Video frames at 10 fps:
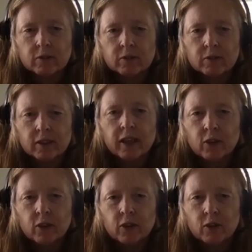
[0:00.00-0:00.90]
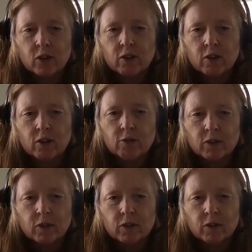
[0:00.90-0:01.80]
even though there's only a few of us,
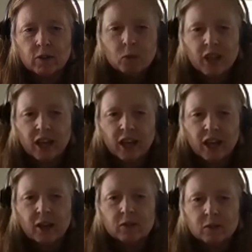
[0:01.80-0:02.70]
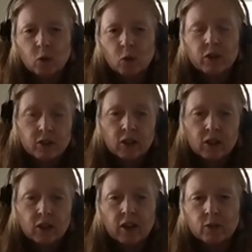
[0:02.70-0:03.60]
your what you're saying will will
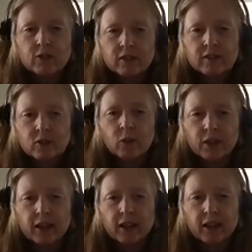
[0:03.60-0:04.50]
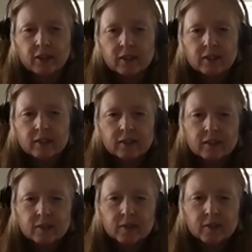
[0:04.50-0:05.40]
reach a lot of folks. So thank you.
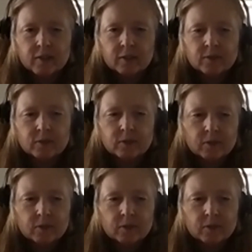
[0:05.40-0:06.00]
Thank you. Yes.